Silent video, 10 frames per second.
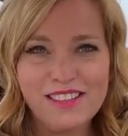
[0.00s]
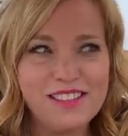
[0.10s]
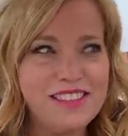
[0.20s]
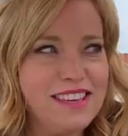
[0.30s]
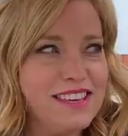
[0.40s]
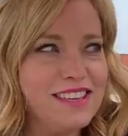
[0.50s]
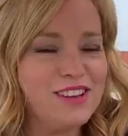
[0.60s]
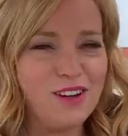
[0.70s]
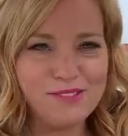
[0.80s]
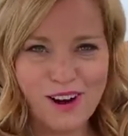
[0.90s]
The
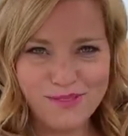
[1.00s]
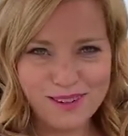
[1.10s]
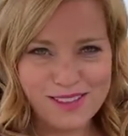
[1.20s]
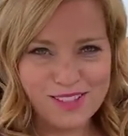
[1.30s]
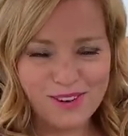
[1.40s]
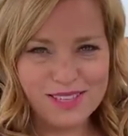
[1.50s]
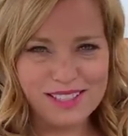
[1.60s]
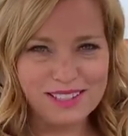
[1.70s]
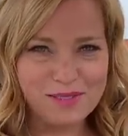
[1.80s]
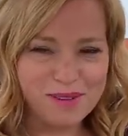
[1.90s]
golf cart we're in, though,
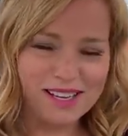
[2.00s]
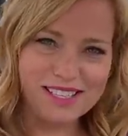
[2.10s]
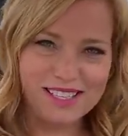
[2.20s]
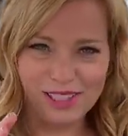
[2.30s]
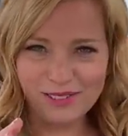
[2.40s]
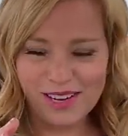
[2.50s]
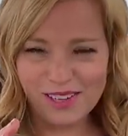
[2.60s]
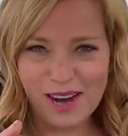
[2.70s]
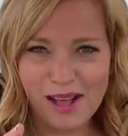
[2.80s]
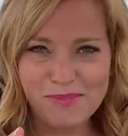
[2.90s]
is a little bit
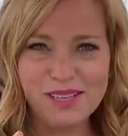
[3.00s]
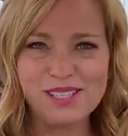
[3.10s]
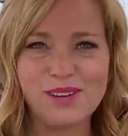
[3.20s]
accelerator happy.